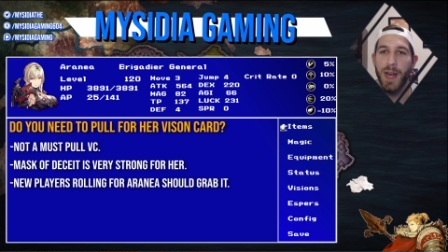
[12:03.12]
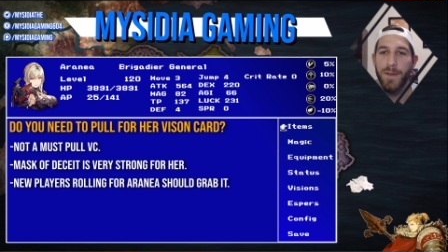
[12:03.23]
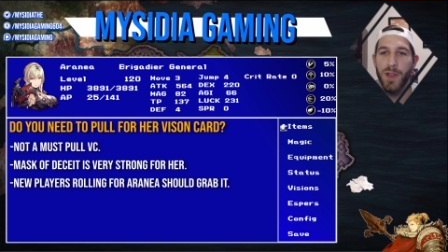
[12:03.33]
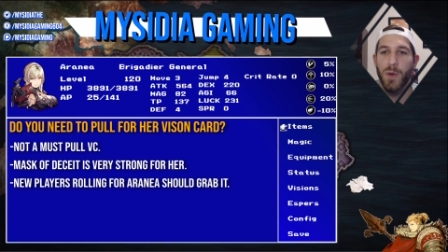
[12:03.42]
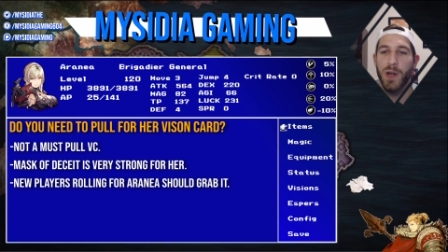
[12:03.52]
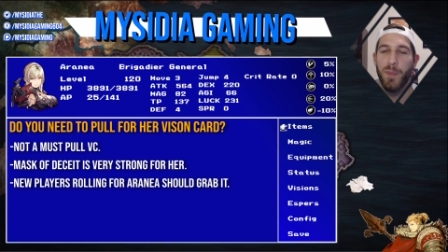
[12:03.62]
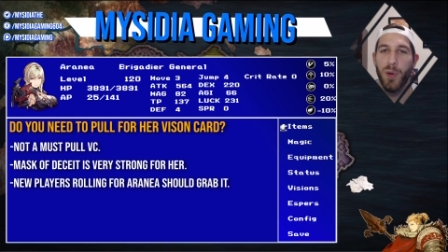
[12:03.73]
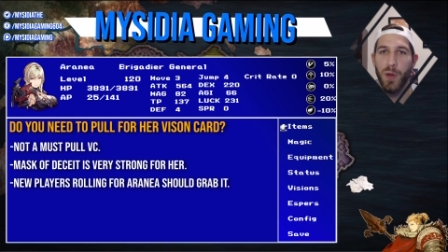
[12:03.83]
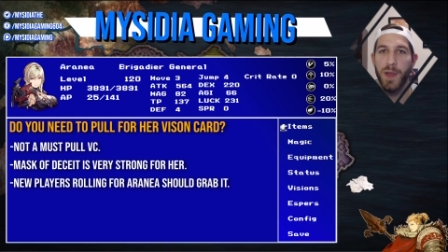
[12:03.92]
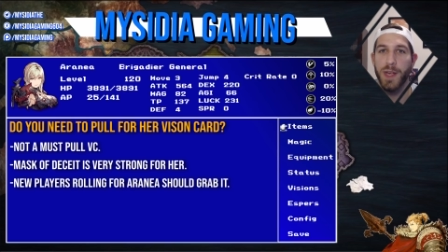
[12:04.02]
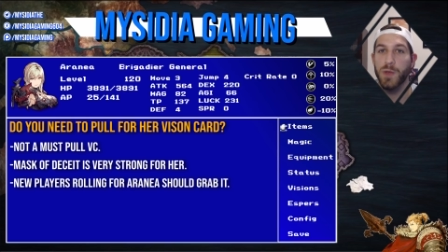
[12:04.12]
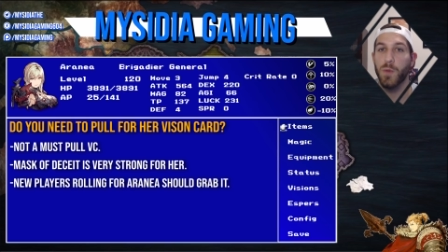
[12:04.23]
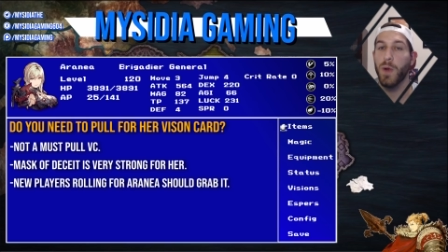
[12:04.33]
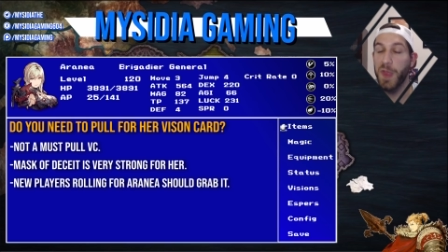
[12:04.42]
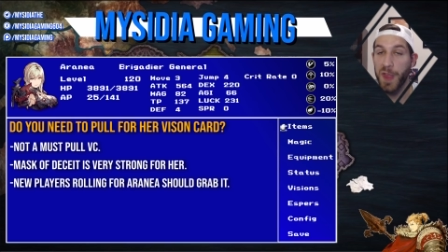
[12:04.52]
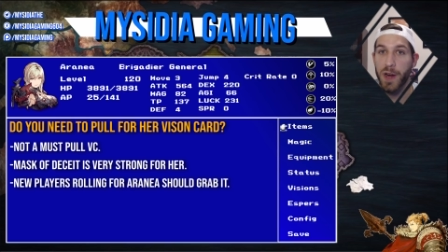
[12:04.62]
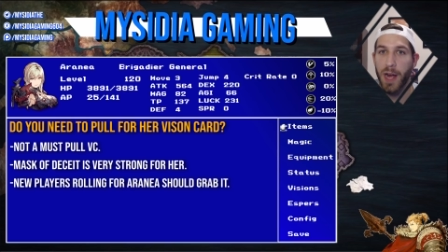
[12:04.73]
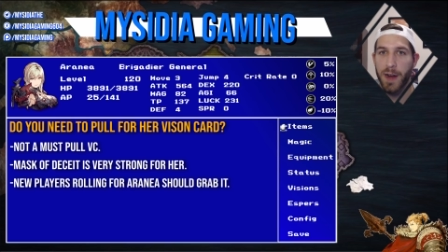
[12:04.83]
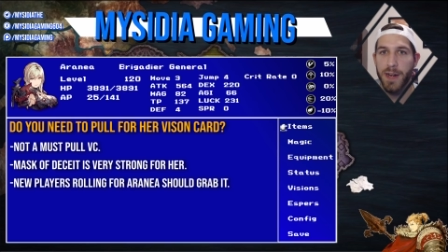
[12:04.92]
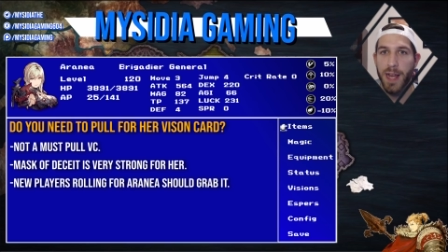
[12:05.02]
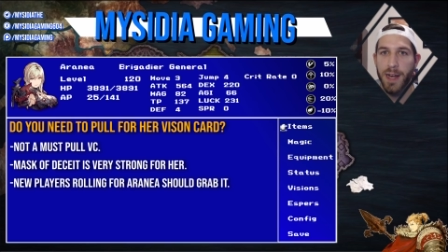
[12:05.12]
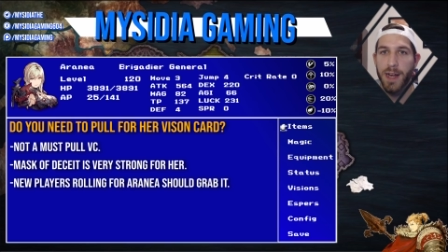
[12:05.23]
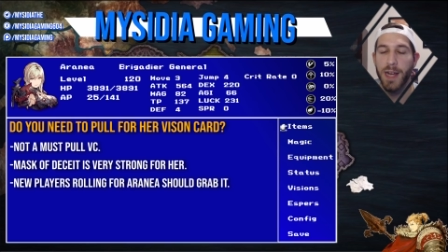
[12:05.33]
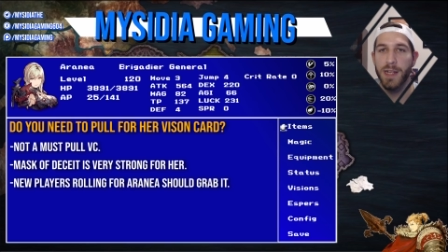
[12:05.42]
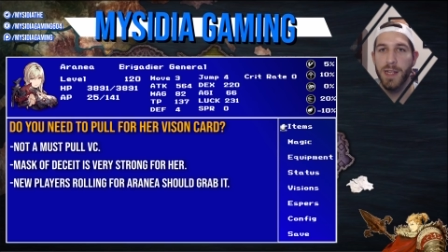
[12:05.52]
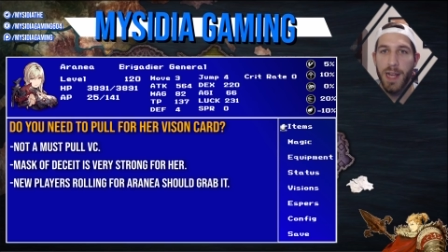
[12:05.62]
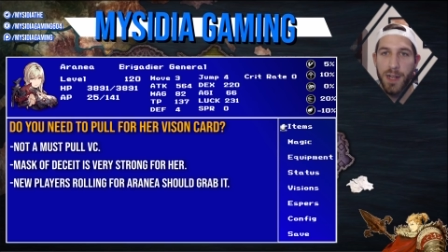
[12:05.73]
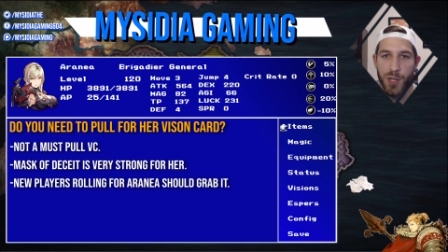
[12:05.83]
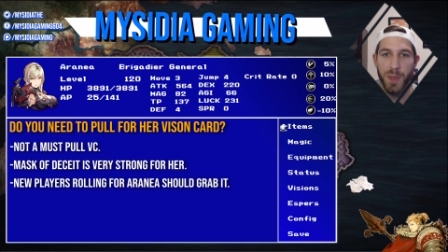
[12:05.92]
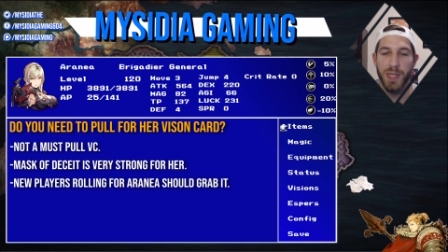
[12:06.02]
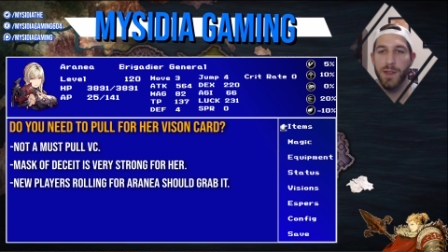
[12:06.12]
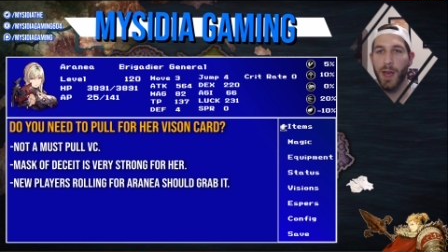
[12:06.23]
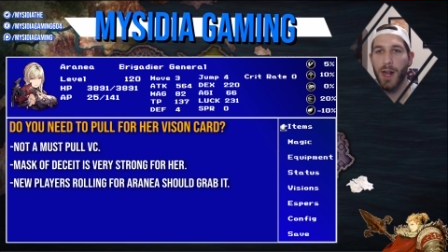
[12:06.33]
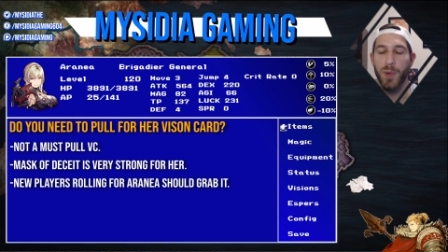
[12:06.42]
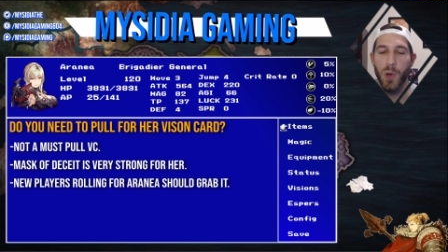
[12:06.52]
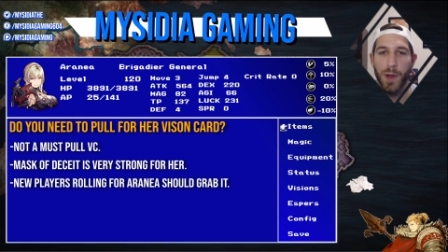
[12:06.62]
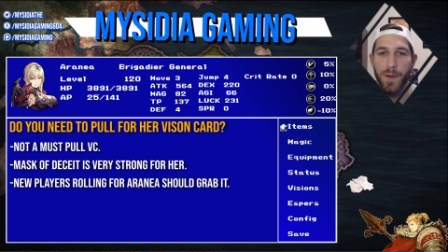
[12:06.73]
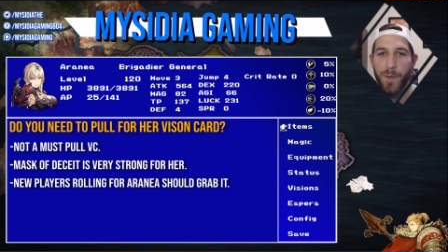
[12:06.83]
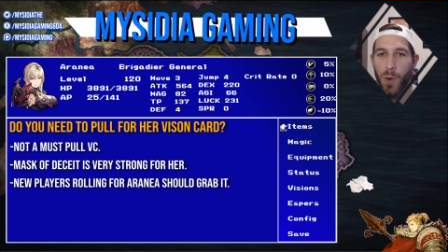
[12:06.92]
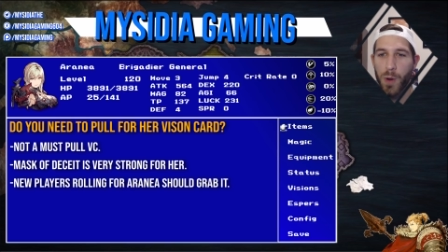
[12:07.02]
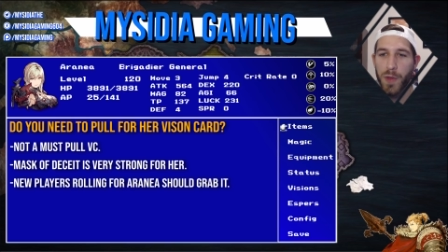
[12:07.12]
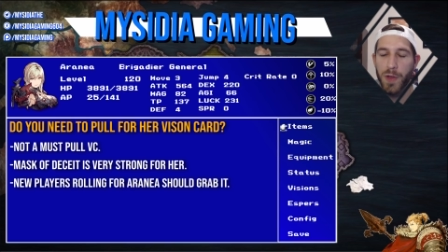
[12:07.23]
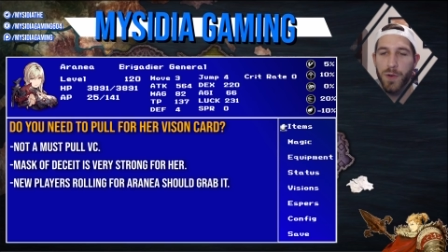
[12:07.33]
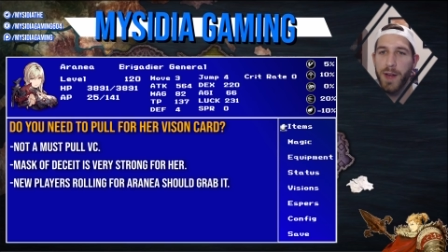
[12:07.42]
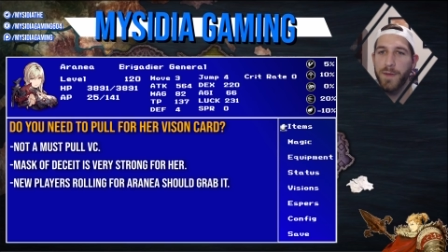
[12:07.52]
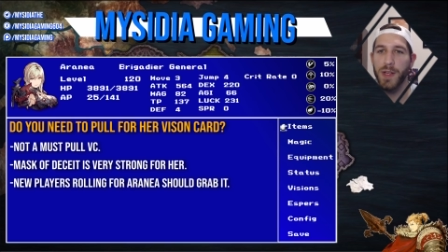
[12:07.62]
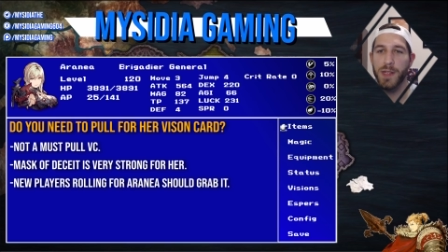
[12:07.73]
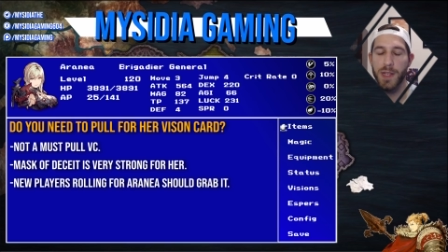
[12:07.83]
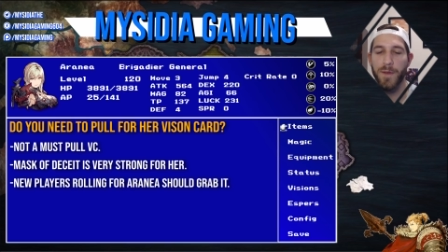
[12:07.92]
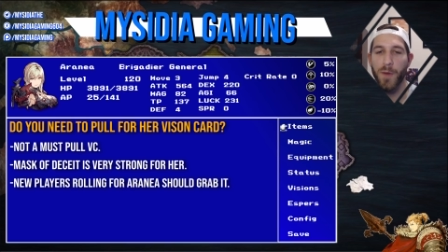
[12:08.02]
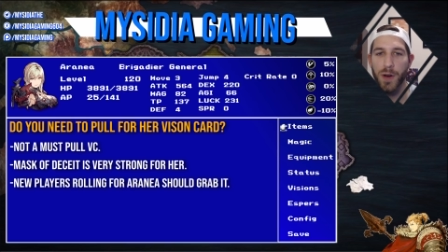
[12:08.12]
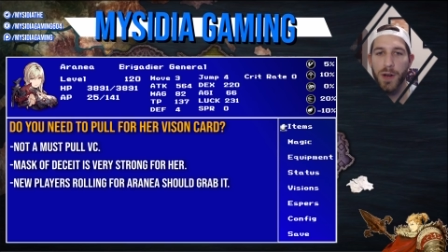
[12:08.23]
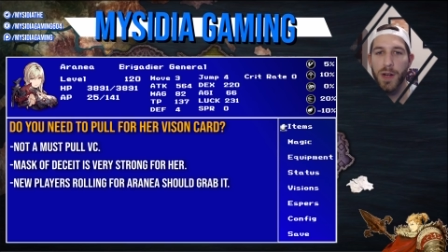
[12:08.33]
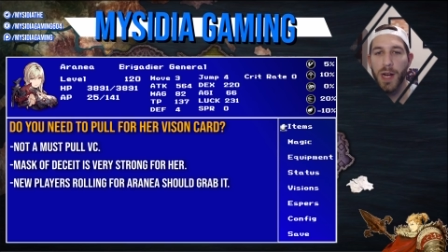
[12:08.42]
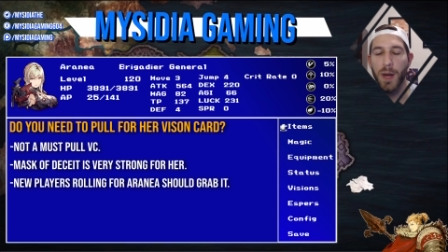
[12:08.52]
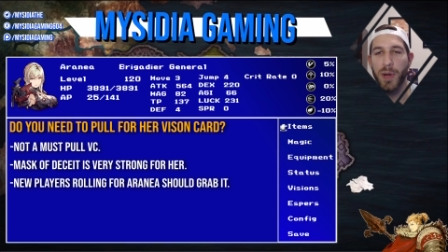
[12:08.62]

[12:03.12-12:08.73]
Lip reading: definitely want to pull this with their Aranea to then just be set up going forward with a great VC for her.